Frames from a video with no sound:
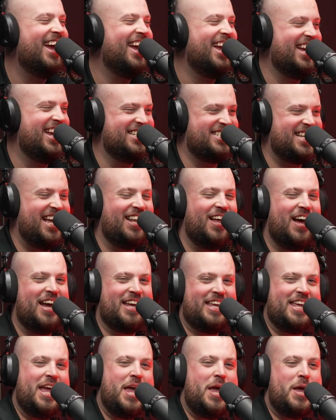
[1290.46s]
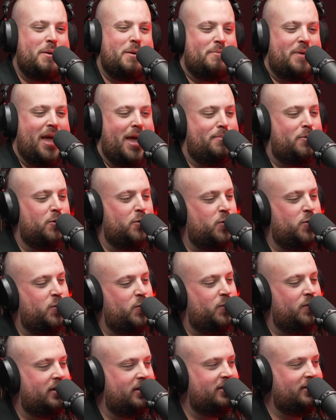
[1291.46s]
is that like
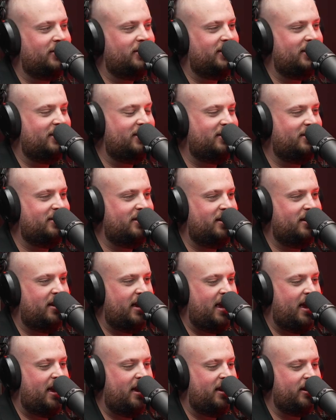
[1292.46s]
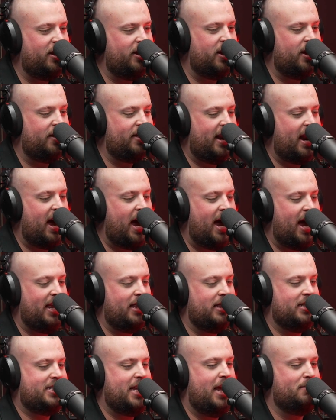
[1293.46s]
people, you know, that aren't in
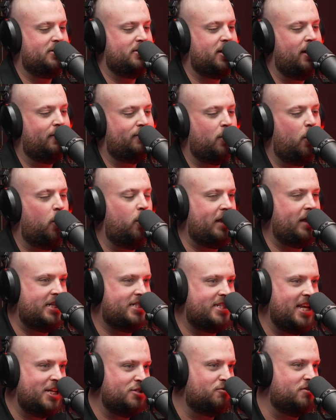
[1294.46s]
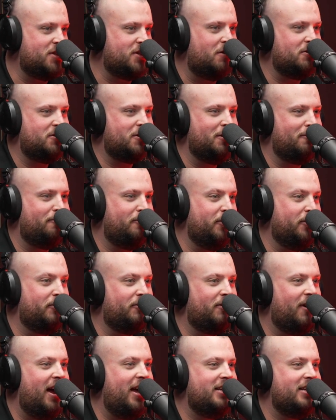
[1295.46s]
the team itself, all they see is results on the field, right?